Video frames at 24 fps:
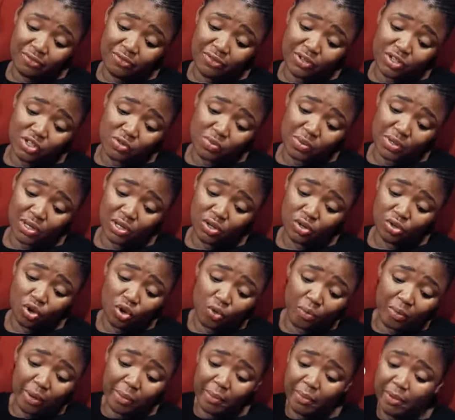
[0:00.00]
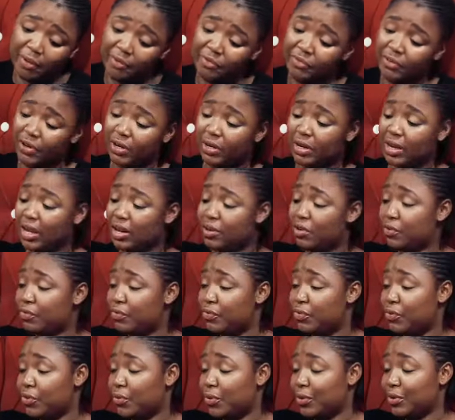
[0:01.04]
Now that I finish making call with my boyfriend,
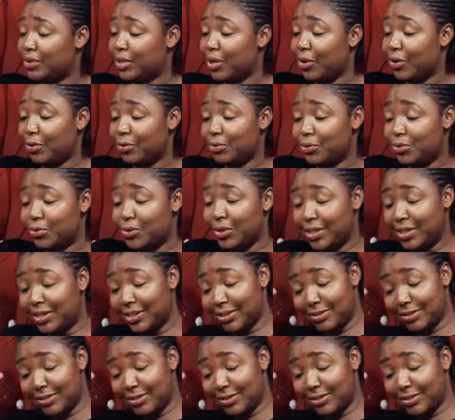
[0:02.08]
I don't know what I will